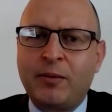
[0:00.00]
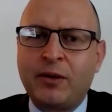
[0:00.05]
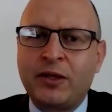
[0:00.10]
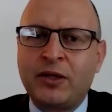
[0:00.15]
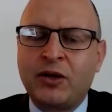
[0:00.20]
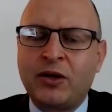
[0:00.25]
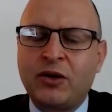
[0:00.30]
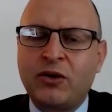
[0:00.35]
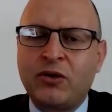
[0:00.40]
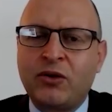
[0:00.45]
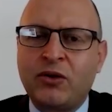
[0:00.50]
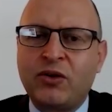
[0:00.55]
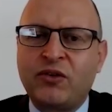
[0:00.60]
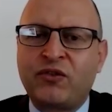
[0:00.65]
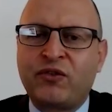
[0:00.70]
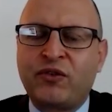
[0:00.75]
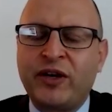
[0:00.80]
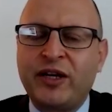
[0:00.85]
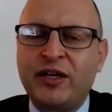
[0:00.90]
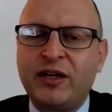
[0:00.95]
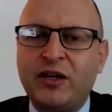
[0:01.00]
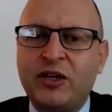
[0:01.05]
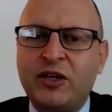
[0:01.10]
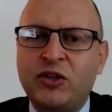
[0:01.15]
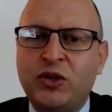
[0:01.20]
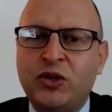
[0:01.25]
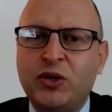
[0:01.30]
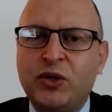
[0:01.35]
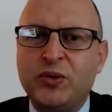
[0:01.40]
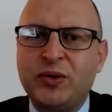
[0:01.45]

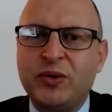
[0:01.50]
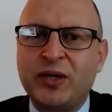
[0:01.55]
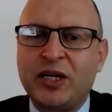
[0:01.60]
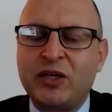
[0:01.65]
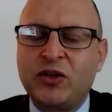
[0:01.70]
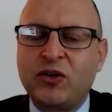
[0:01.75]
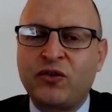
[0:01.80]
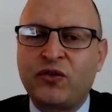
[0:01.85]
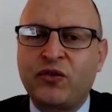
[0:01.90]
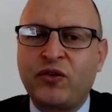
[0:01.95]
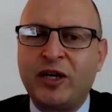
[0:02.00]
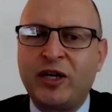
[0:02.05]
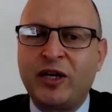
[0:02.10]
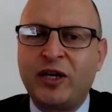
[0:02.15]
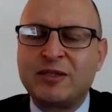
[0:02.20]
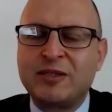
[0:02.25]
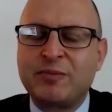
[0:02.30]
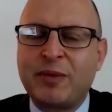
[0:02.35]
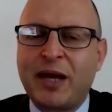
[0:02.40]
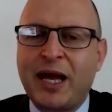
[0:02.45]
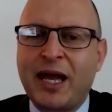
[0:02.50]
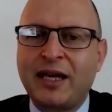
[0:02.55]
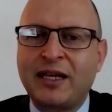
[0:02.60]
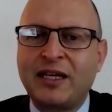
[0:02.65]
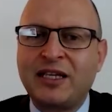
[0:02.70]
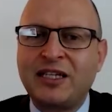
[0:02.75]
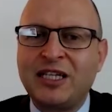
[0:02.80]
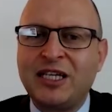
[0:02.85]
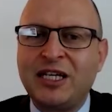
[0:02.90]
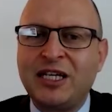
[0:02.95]
you will get your freedoms
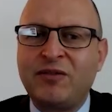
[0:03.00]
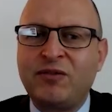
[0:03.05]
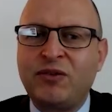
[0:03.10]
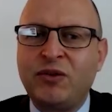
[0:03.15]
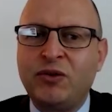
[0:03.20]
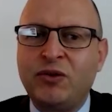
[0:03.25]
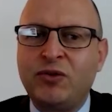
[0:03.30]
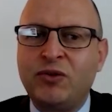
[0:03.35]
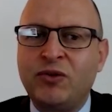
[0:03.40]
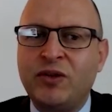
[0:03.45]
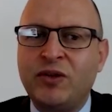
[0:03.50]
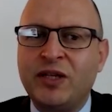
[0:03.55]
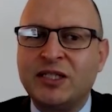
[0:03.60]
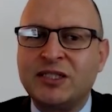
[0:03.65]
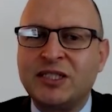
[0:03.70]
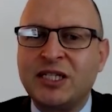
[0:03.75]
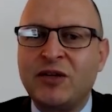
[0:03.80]
back if you do this,